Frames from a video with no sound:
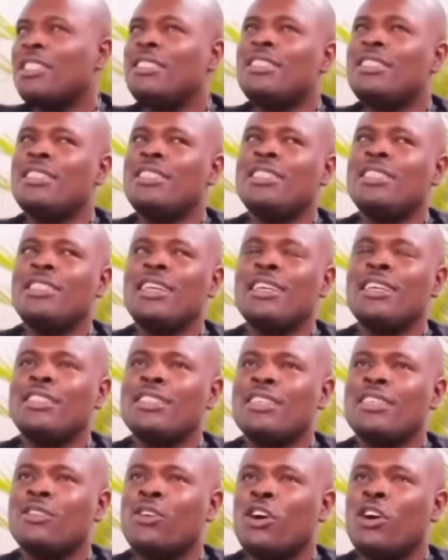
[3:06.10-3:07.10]
Nino
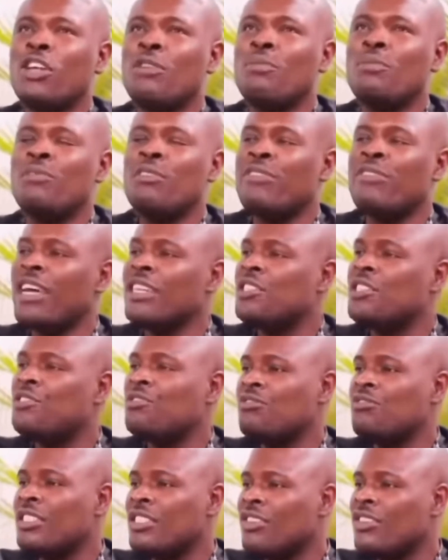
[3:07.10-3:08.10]
had to say
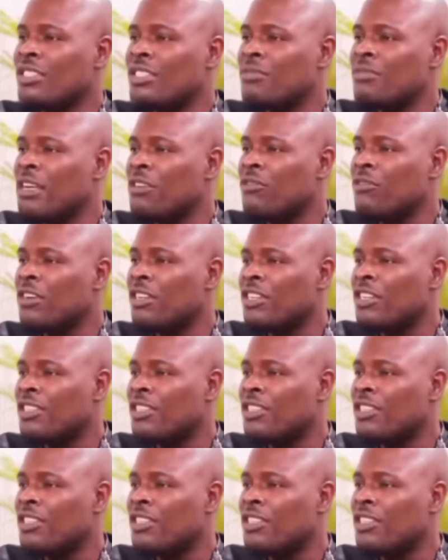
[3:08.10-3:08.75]
explicitly